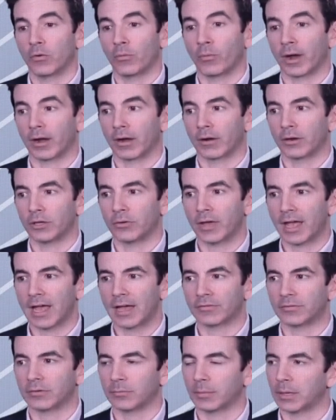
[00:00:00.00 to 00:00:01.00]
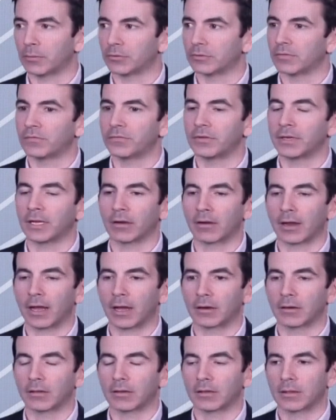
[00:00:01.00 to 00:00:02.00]
where you have to be able to figure
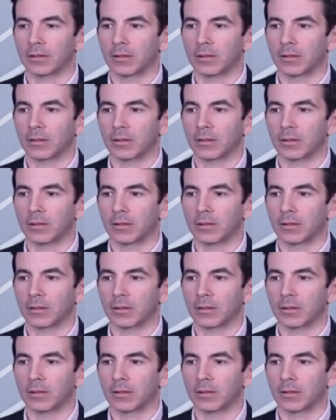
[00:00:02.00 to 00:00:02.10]
out